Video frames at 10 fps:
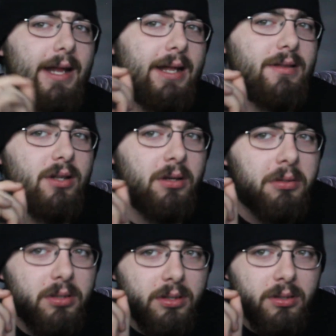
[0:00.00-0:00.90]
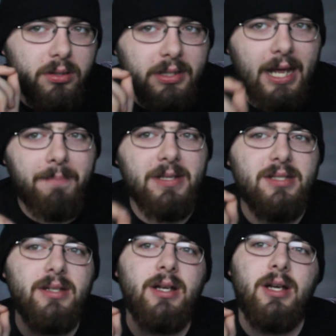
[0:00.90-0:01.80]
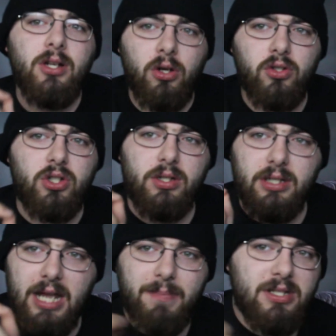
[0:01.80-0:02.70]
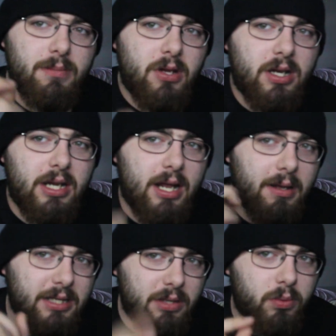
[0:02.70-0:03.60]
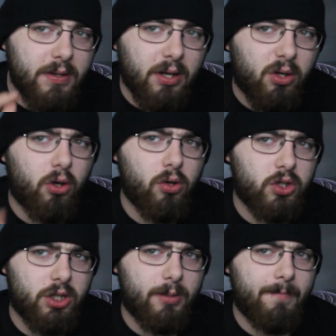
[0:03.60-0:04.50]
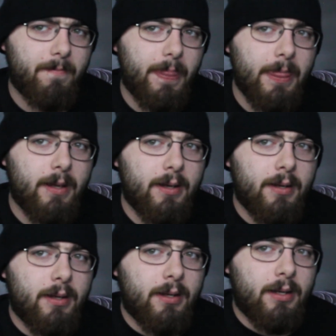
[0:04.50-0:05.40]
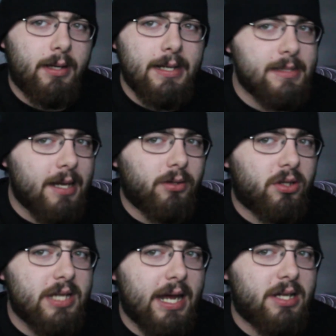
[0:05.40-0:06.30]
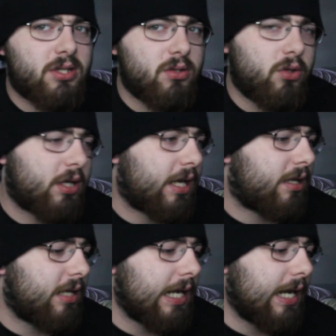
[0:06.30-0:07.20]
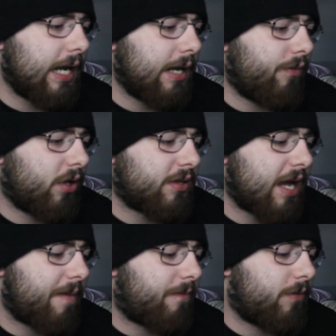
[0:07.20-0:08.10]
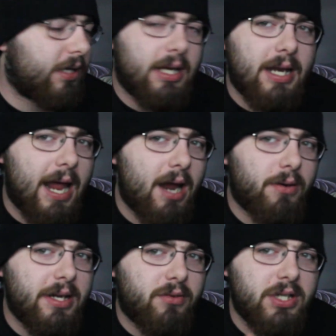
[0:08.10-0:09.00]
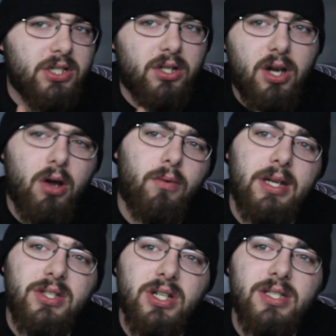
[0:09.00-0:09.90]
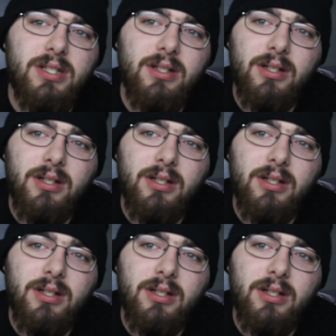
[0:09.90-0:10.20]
in the campus culture, the campus community. The key word there, culture. He's not looked at as, look at that friggin' hairy creature. No, he's just